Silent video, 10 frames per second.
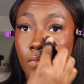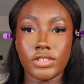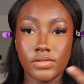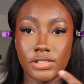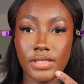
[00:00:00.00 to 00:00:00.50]
Do
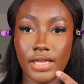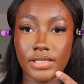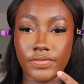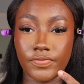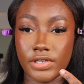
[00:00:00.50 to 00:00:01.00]
you see that
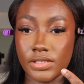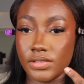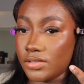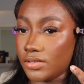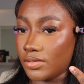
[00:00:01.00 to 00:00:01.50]

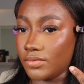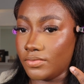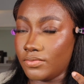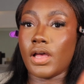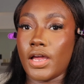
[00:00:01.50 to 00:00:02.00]
difference?
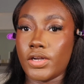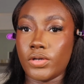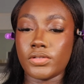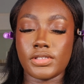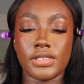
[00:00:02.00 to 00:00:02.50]
I know
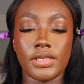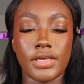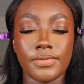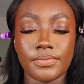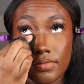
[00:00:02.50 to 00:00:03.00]
you see it.